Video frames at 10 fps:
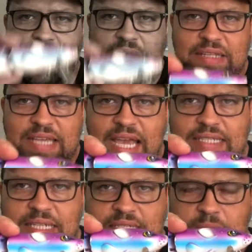
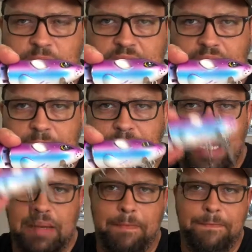Fantastic summertime
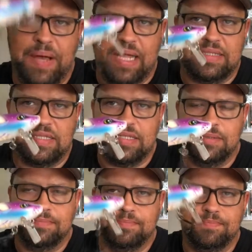bait. But
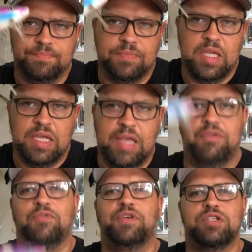if
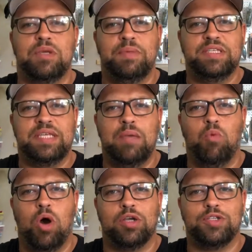you fish some of the same
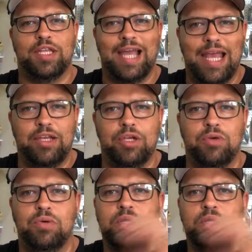waters that I do,